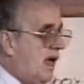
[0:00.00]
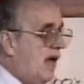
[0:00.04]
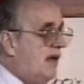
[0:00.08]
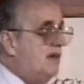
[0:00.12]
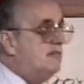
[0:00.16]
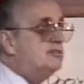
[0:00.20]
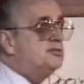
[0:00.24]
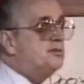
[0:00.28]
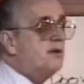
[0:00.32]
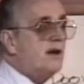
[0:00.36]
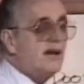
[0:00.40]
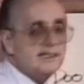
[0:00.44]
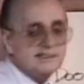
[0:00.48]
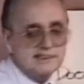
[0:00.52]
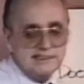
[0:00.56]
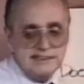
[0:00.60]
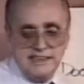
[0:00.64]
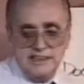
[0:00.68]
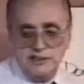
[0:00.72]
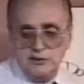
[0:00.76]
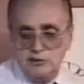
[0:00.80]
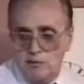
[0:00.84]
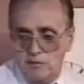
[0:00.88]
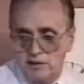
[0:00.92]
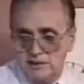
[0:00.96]
And this is what I
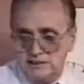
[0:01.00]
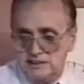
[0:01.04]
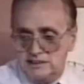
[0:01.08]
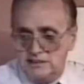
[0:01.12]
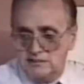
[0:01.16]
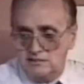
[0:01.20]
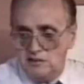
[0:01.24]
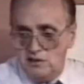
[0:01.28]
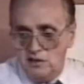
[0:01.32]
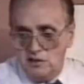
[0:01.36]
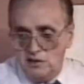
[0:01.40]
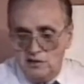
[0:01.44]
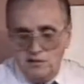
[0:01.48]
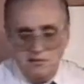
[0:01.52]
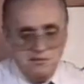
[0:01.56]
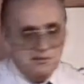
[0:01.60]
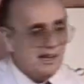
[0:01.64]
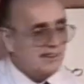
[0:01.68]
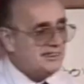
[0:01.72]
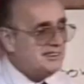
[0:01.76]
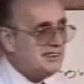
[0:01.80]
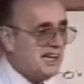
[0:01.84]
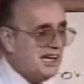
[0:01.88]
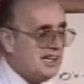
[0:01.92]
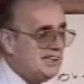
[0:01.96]
said to him. I said, you know,
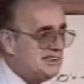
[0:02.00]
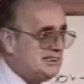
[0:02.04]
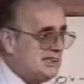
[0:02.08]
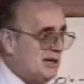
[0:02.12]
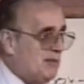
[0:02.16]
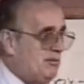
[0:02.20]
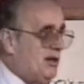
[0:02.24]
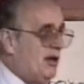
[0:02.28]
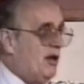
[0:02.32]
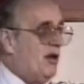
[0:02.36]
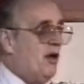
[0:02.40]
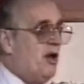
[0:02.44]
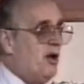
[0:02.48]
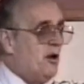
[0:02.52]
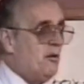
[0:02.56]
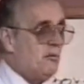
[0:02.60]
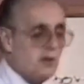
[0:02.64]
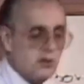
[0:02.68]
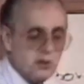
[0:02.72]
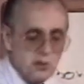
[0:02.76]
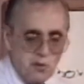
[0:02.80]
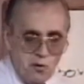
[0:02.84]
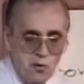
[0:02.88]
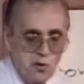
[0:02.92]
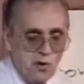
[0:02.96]
I'll tell you something.
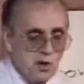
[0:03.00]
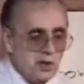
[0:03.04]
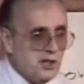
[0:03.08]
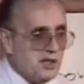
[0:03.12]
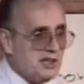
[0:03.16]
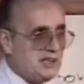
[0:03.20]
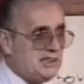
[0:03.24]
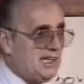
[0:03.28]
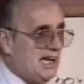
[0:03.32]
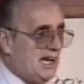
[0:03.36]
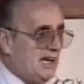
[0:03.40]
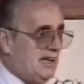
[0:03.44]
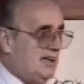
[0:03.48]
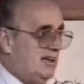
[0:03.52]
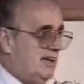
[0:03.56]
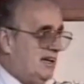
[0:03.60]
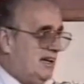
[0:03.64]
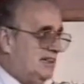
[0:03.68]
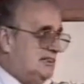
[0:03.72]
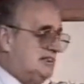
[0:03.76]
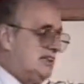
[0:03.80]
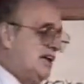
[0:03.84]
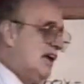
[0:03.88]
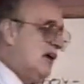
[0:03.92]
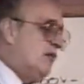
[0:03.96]
With all the
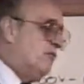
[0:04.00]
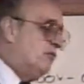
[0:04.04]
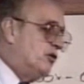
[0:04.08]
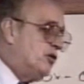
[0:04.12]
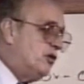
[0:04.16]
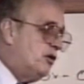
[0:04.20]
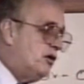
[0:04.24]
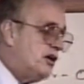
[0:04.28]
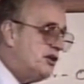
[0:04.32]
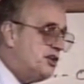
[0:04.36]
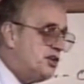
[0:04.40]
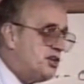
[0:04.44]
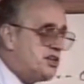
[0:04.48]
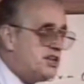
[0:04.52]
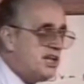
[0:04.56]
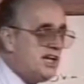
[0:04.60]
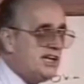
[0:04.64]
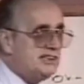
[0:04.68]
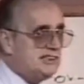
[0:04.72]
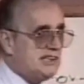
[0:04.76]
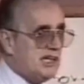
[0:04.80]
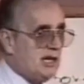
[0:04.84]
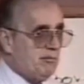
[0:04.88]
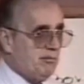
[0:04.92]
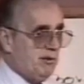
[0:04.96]
techniques, with all the
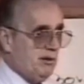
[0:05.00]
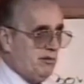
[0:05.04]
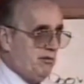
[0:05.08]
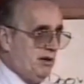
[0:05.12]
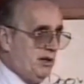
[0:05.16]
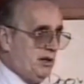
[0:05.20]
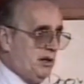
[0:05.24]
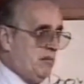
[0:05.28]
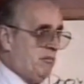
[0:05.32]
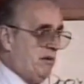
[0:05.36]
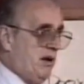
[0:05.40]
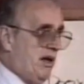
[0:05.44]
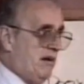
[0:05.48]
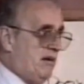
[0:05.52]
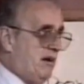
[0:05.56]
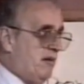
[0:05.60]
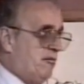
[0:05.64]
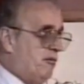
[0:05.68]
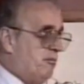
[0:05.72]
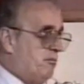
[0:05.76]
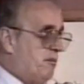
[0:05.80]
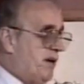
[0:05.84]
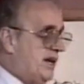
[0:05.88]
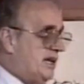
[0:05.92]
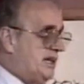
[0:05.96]
things that have been written about
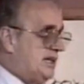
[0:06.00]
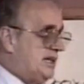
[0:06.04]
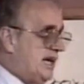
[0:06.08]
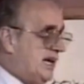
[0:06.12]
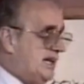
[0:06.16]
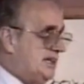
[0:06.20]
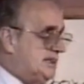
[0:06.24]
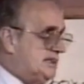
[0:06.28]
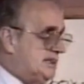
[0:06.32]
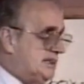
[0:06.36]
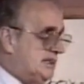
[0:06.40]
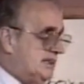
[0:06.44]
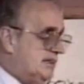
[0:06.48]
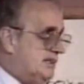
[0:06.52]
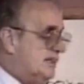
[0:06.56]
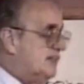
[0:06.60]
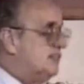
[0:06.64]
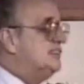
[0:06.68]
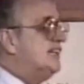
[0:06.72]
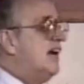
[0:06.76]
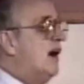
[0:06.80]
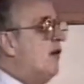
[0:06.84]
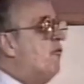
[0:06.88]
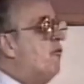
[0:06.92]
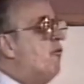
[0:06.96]
meditation,
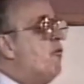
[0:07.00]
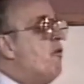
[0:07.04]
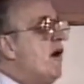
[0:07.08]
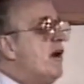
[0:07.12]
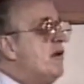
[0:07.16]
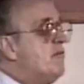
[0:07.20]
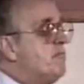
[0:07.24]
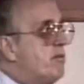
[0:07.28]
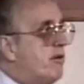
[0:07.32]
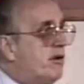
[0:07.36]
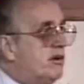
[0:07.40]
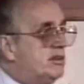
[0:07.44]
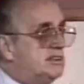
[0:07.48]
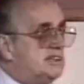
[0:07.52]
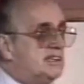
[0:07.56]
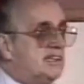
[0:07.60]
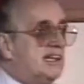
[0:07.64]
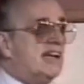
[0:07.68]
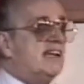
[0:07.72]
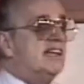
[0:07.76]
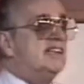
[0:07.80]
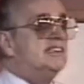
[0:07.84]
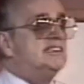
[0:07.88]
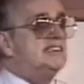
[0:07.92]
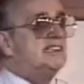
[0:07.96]
there's not one person
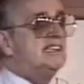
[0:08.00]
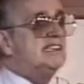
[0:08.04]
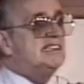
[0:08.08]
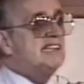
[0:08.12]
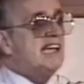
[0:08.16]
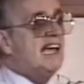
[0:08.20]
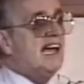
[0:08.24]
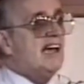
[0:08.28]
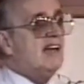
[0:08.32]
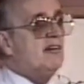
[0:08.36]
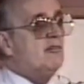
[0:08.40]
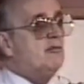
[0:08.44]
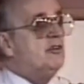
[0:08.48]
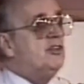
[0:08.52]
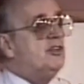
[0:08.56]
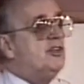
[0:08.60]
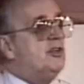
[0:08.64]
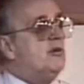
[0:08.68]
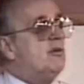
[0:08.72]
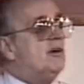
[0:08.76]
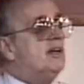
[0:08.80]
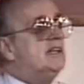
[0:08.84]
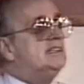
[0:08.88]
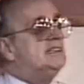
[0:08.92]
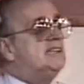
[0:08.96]
that can sit down with
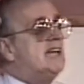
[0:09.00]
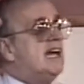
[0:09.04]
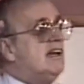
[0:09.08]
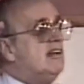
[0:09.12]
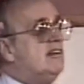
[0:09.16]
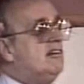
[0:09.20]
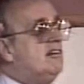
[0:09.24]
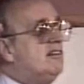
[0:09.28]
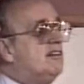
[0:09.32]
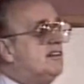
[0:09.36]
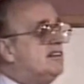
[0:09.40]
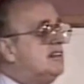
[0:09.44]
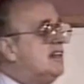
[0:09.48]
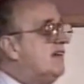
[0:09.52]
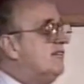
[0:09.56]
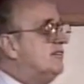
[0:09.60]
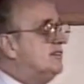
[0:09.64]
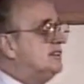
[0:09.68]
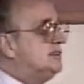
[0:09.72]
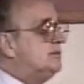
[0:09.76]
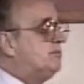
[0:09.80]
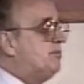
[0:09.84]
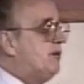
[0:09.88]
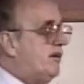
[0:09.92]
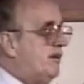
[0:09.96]
you and tell you that they've
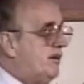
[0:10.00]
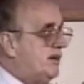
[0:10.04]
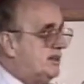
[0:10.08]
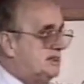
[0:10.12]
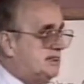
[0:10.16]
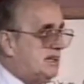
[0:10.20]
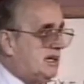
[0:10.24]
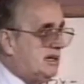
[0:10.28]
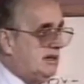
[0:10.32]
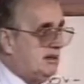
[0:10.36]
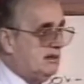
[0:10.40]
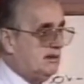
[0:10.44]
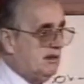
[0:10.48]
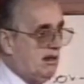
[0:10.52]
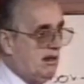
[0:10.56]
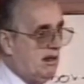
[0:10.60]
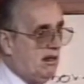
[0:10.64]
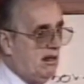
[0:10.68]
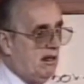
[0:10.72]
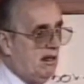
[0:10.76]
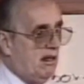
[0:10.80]
experienced anything